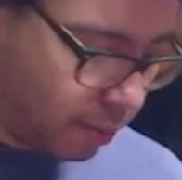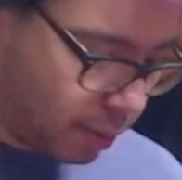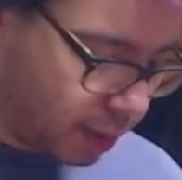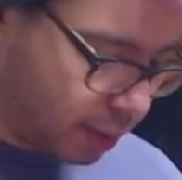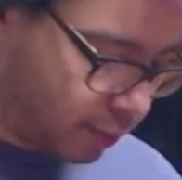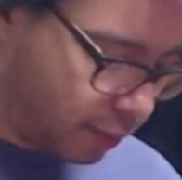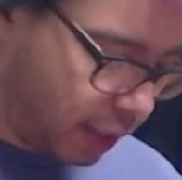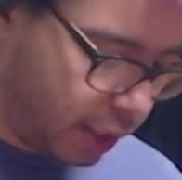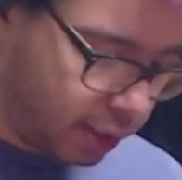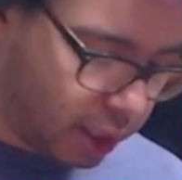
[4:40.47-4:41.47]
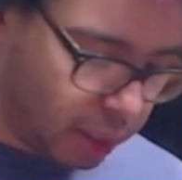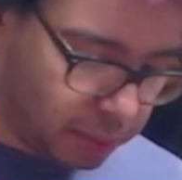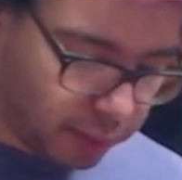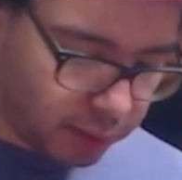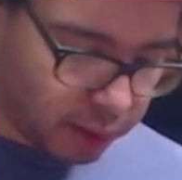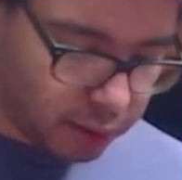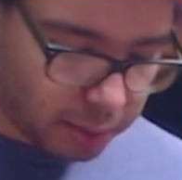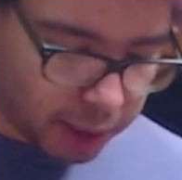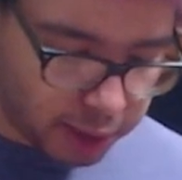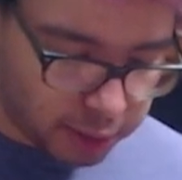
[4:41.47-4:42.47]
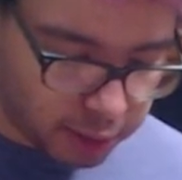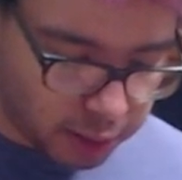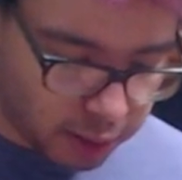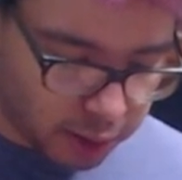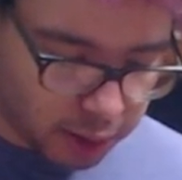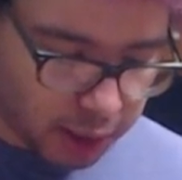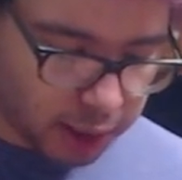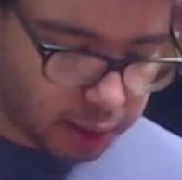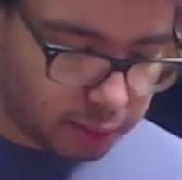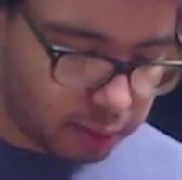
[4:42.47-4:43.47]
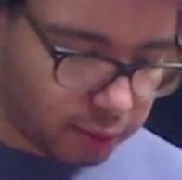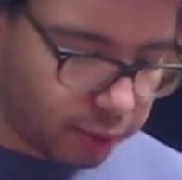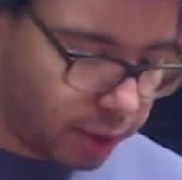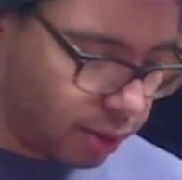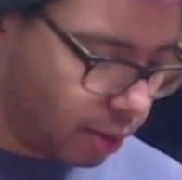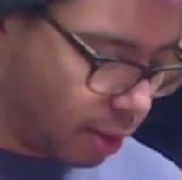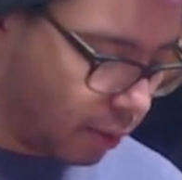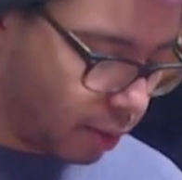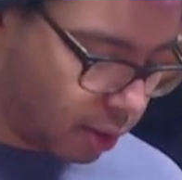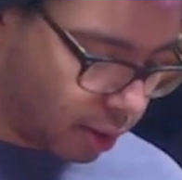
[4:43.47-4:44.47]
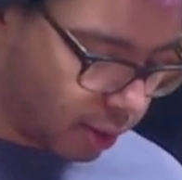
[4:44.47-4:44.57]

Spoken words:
The very tips of the kielbasa are kind of cringe, I'm not even gonna lie.